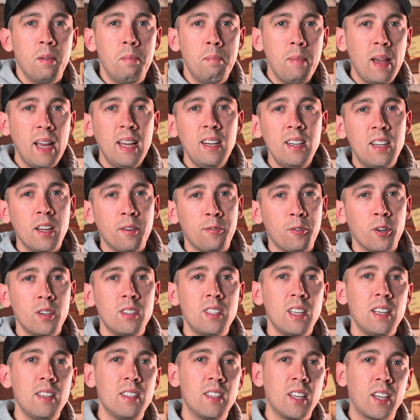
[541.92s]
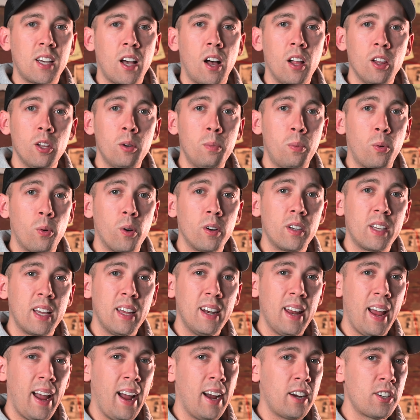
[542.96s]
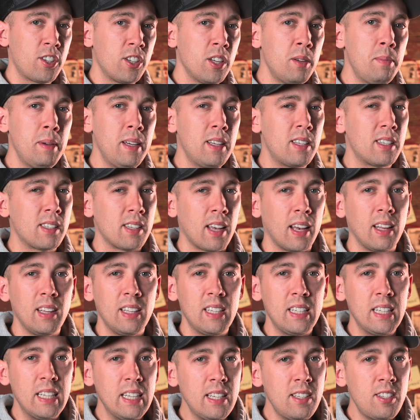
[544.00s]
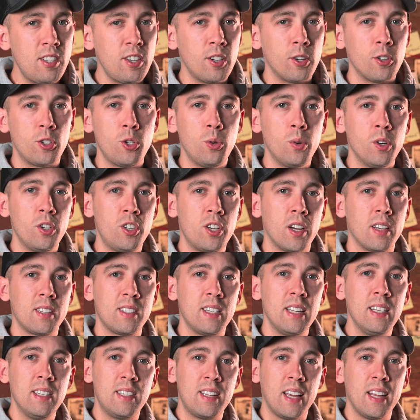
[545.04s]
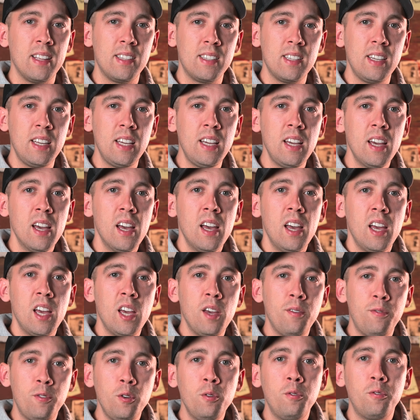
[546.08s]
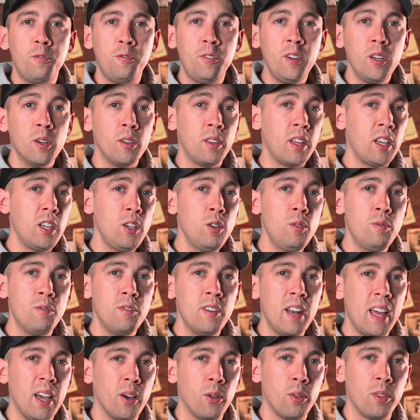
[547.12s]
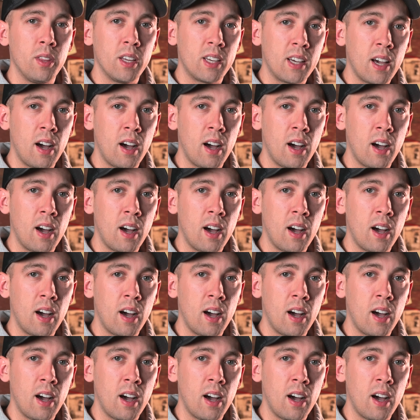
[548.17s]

The main difference is the color board can actually be slightly easier to adjust intensity if you feel that you've nailed the